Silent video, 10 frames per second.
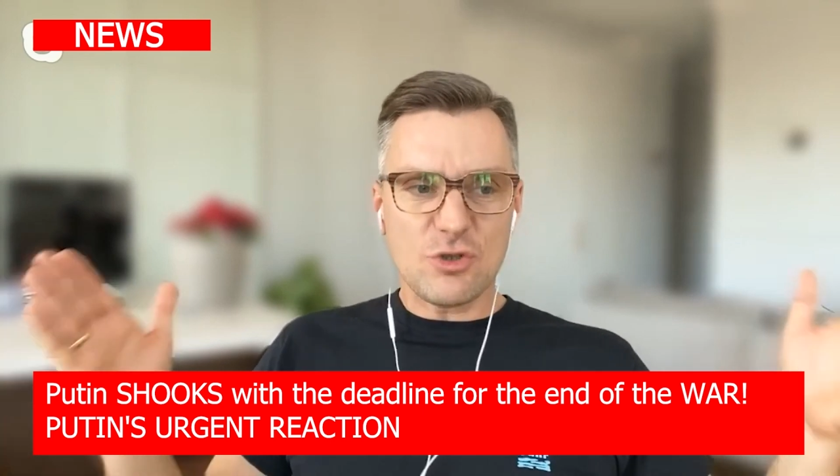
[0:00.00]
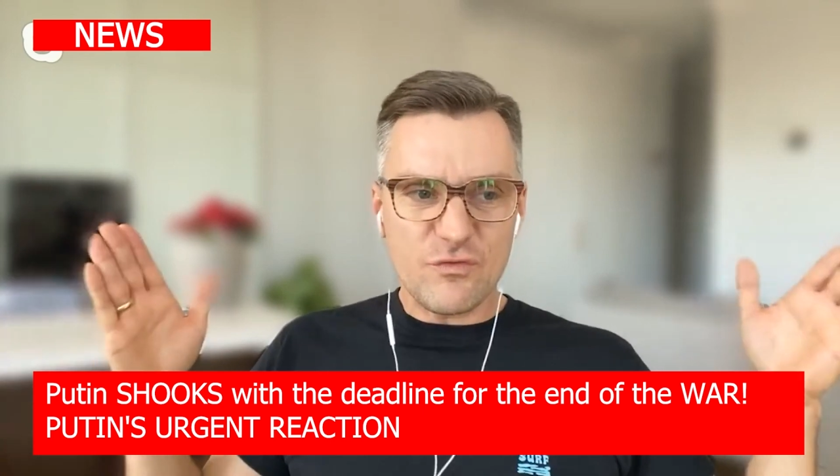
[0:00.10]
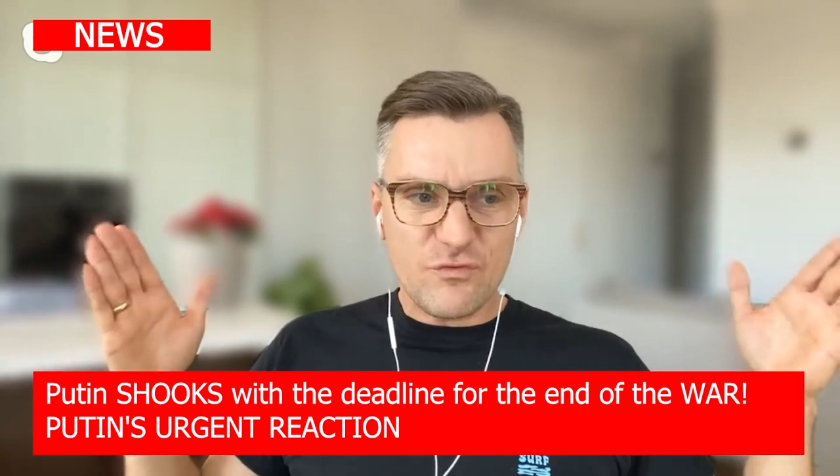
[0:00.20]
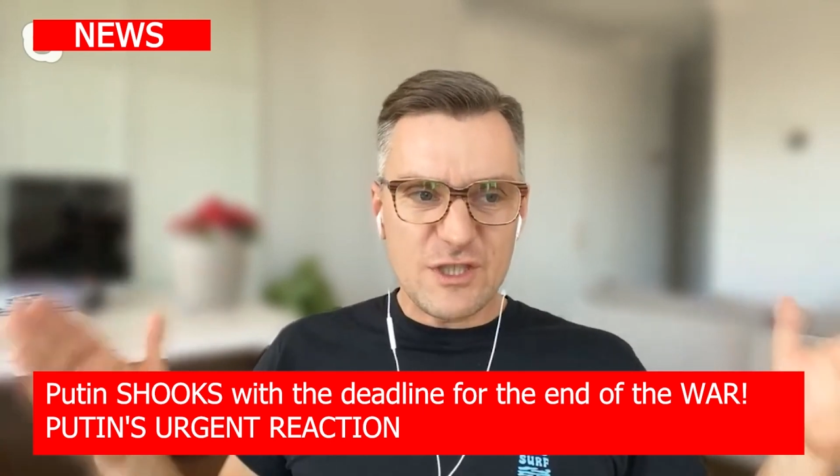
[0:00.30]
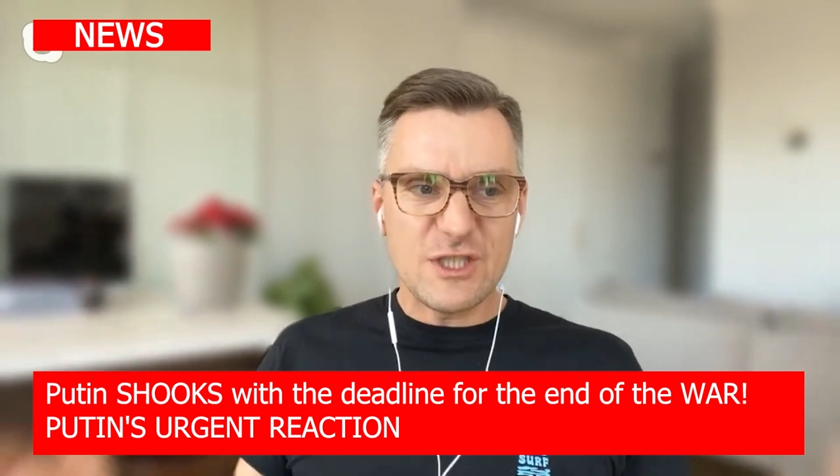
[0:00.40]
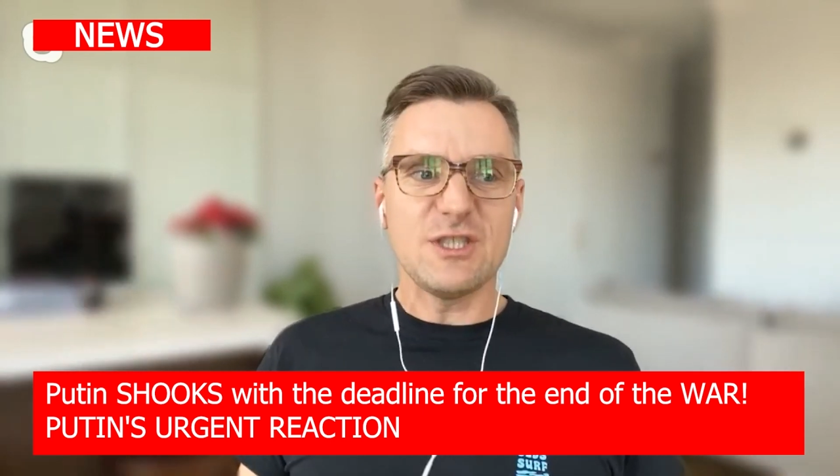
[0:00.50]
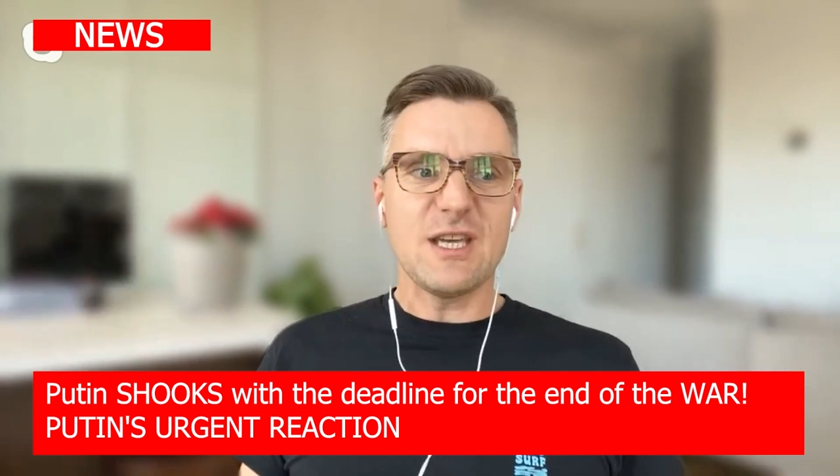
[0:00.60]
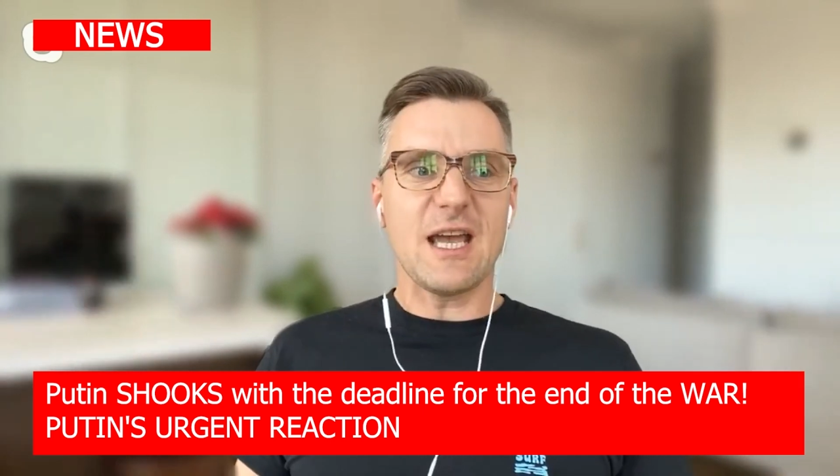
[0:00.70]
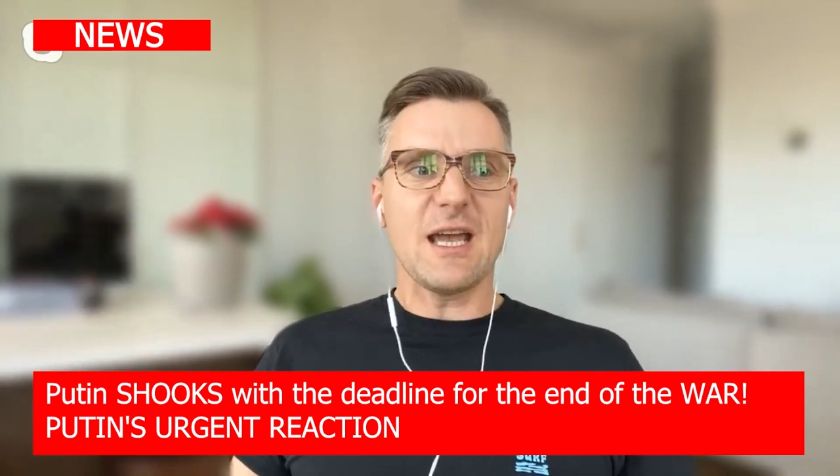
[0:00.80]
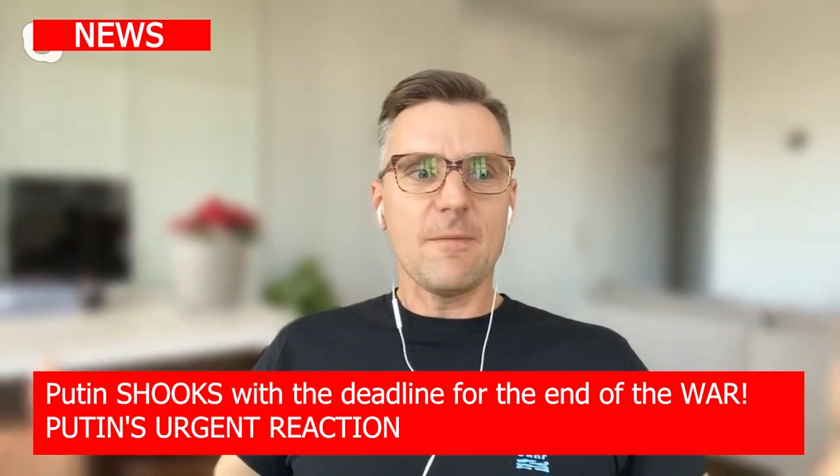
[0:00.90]

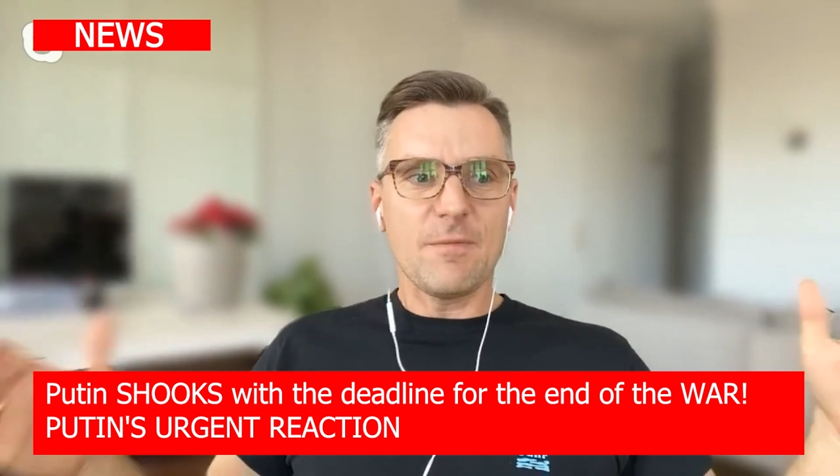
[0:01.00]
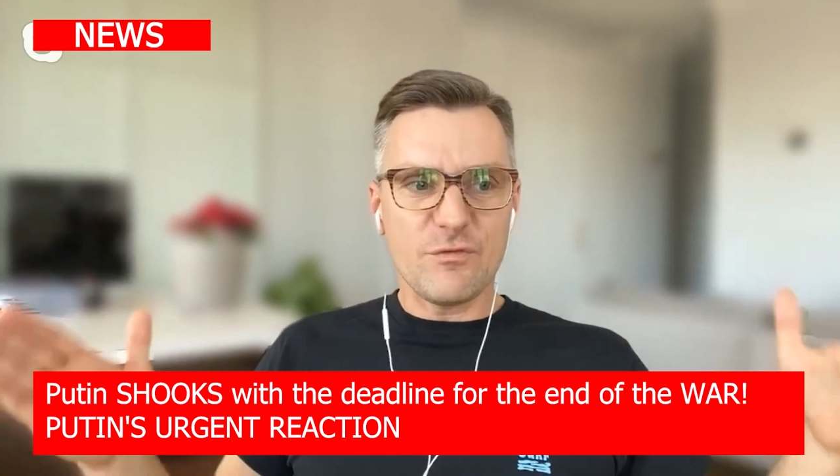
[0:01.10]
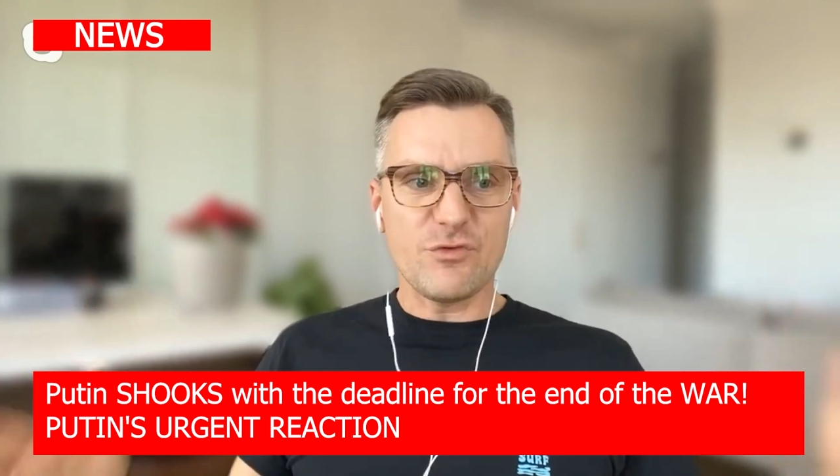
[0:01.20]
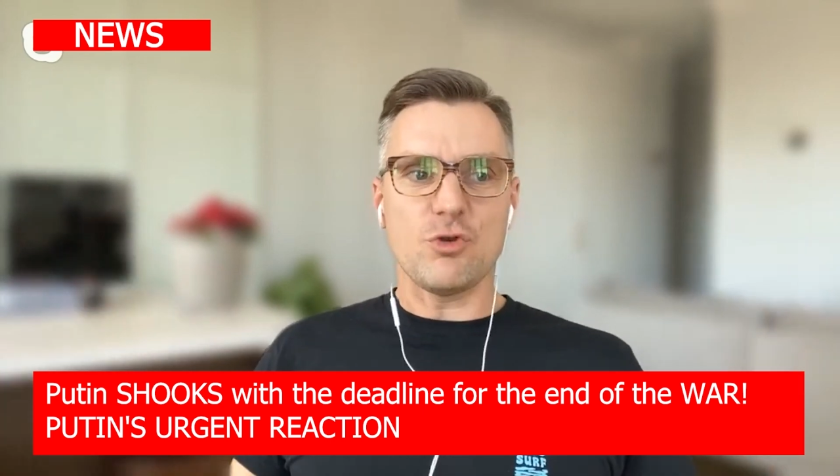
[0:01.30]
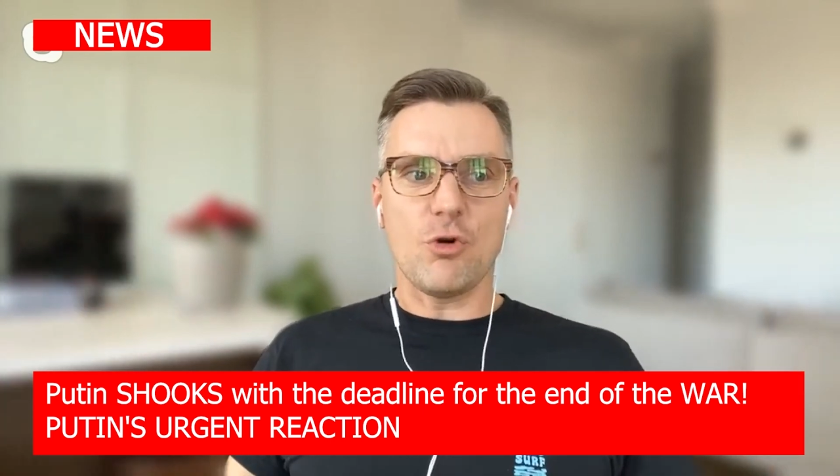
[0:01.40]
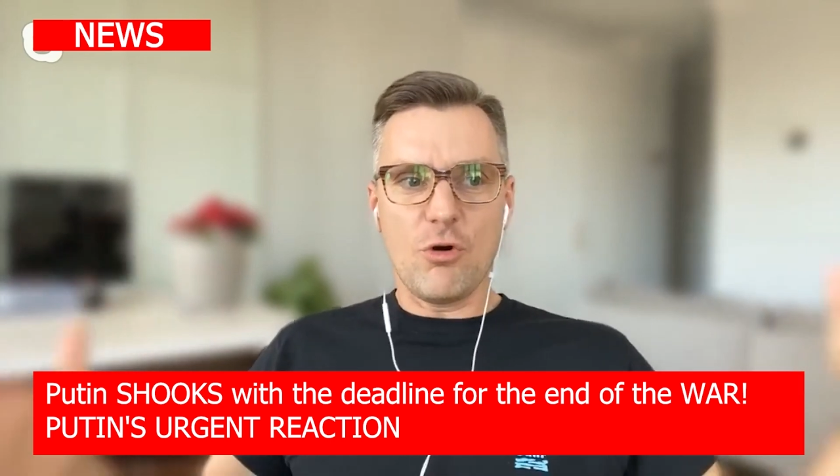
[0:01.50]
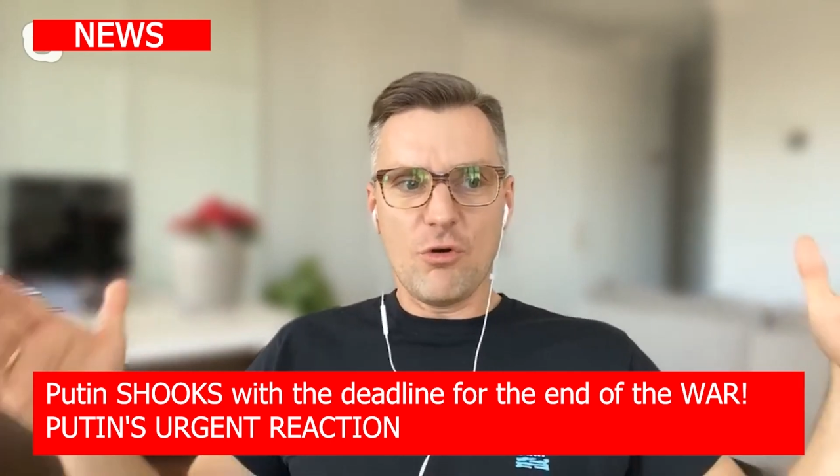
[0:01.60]
everywhere is bad.